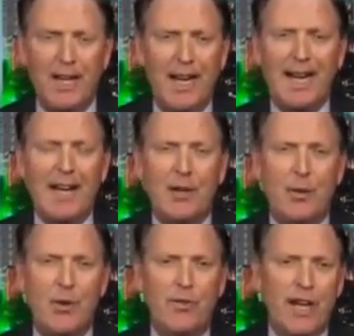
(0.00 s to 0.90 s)
And I don't
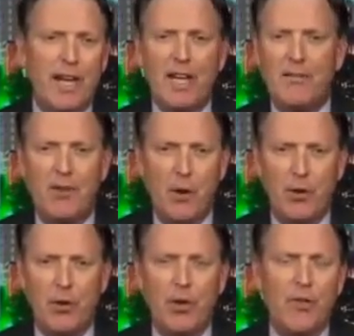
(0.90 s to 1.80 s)
know of any
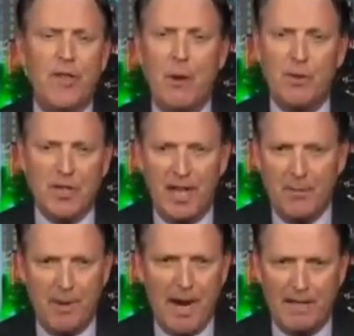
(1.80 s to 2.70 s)
voter that was
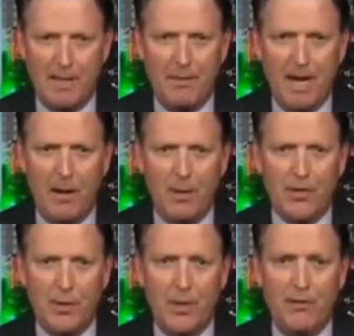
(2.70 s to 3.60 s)
impacted by it
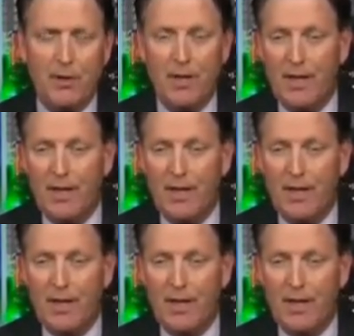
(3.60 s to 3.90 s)
whatsoever.